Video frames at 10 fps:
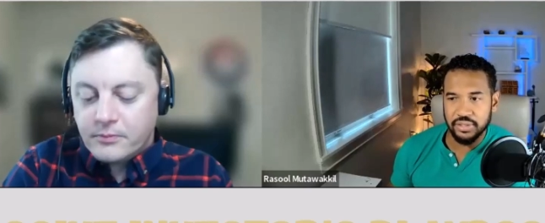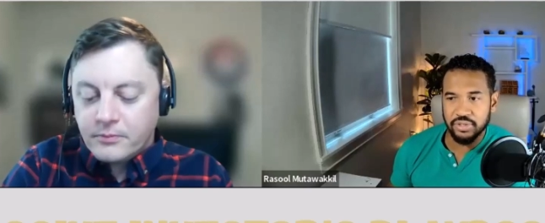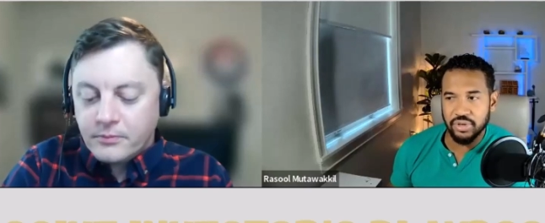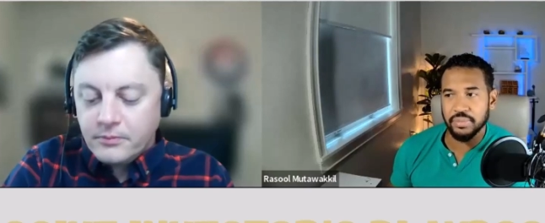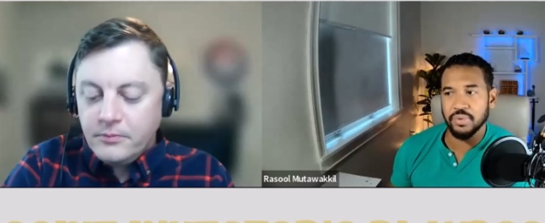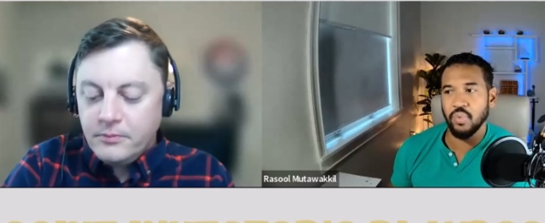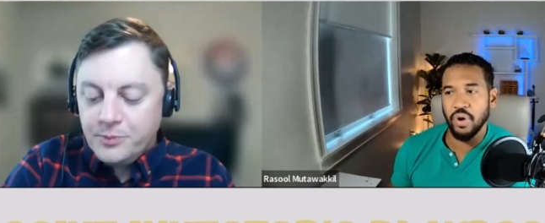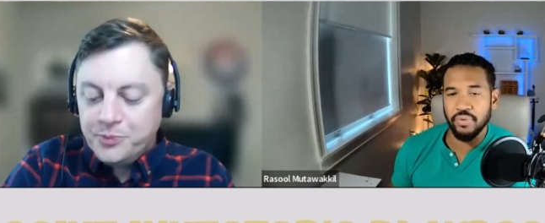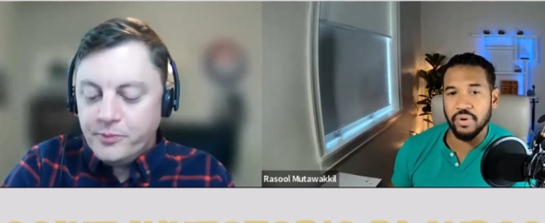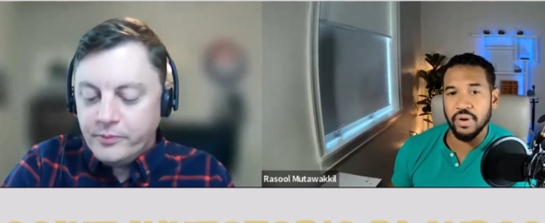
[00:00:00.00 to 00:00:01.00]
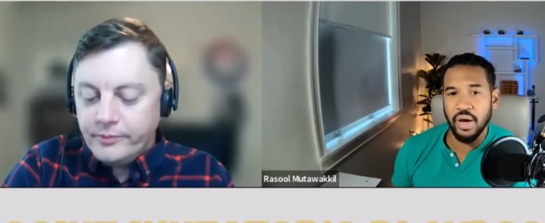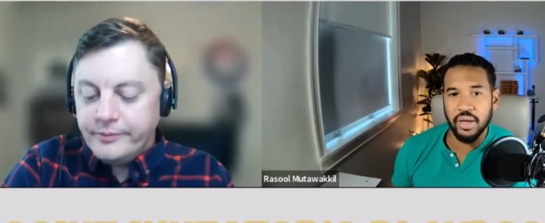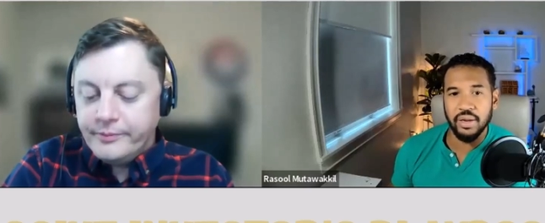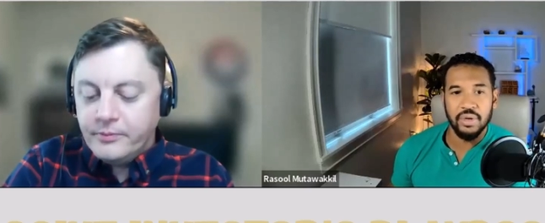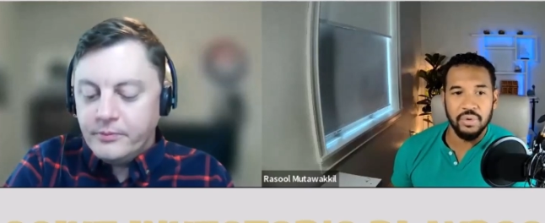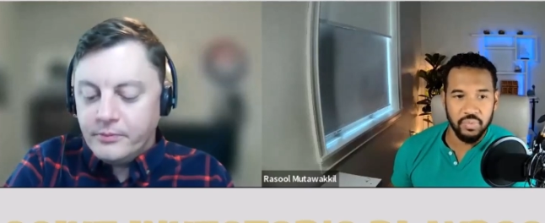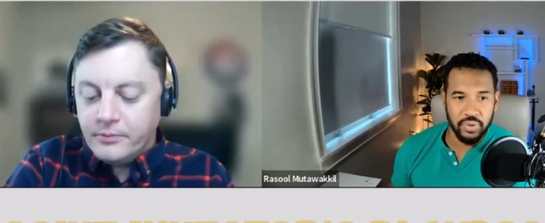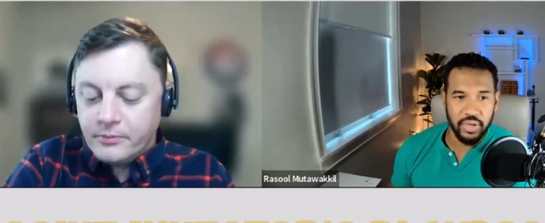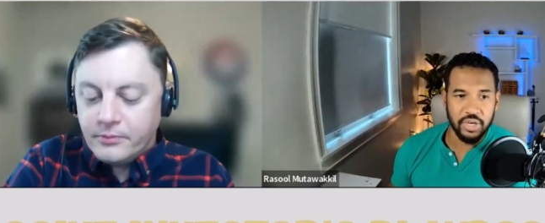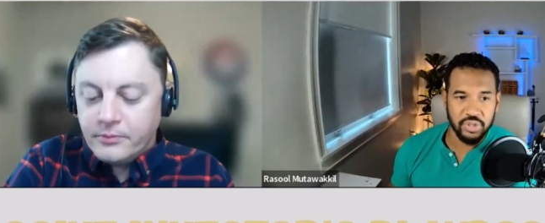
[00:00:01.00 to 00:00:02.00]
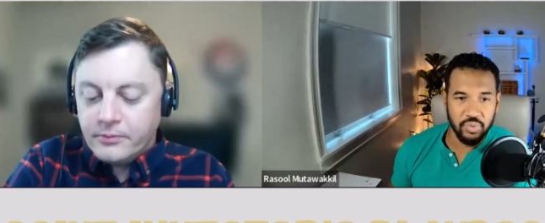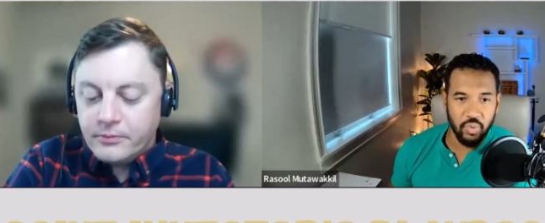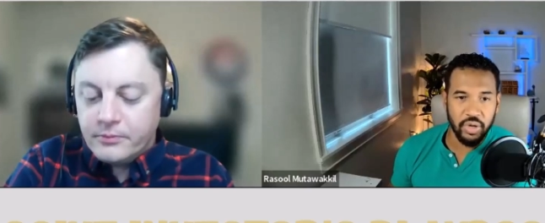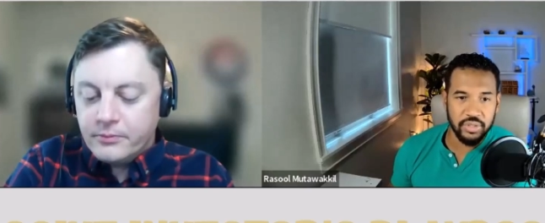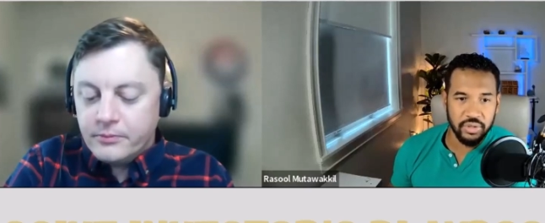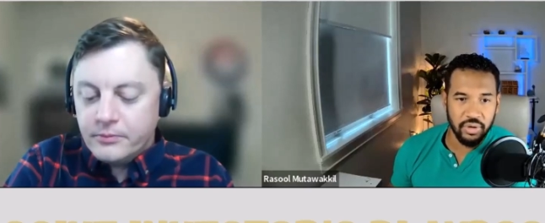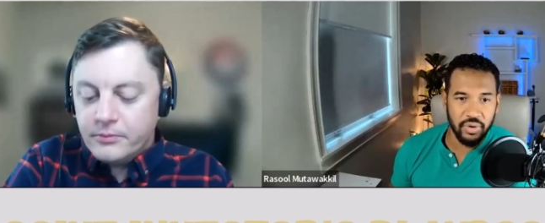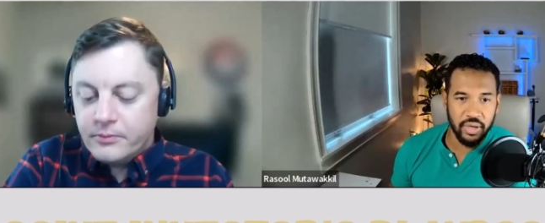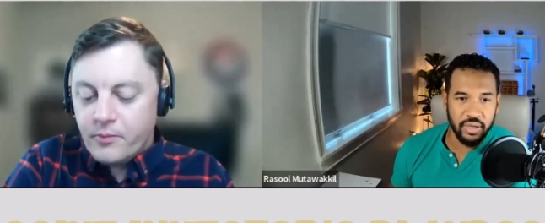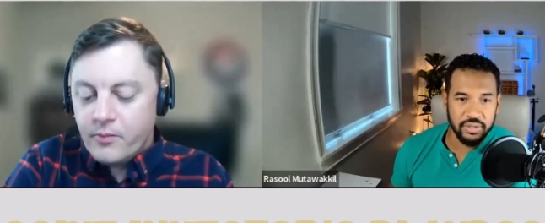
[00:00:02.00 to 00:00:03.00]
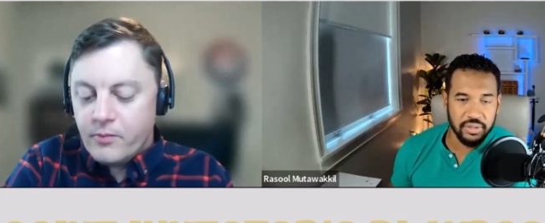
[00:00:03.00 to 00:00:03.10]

Speaker 1: and determine whether or not we actually want to go ahead and